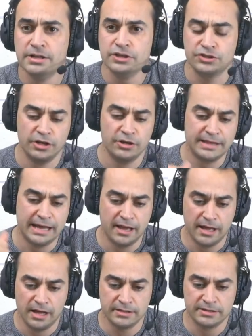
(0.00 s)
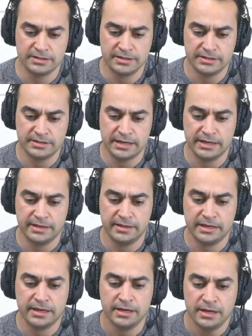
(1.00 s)
So that answers, Teddy,
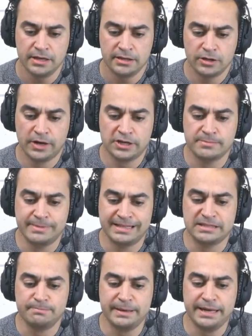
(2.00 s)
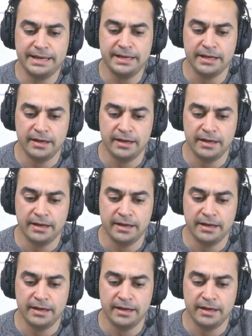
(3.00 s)
the question about the speed,